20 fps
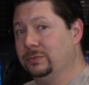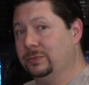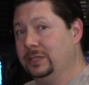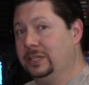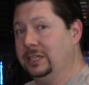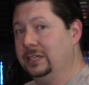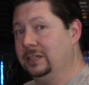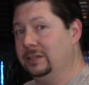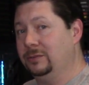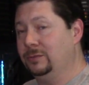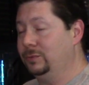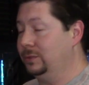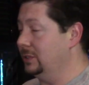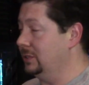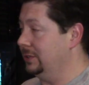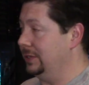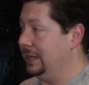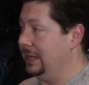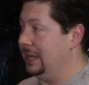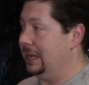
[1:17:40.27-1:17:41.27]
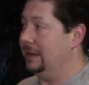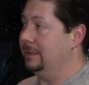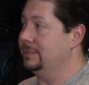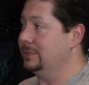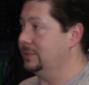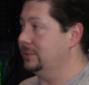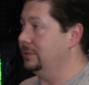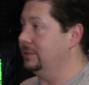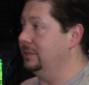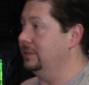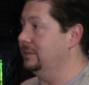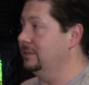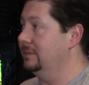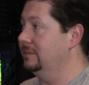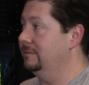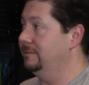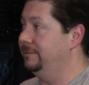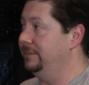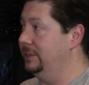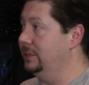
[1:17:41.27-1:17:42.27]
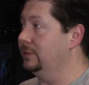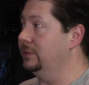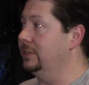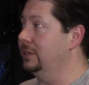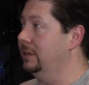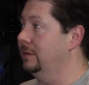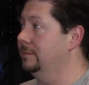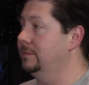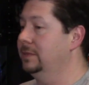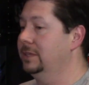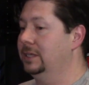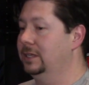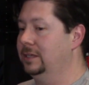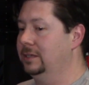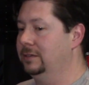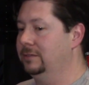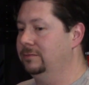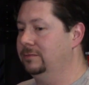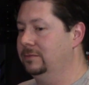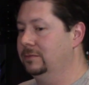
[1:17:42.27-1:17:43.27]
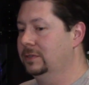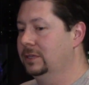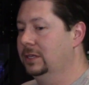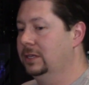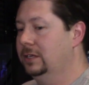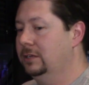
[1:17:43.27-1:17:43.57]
we will absolutely field them in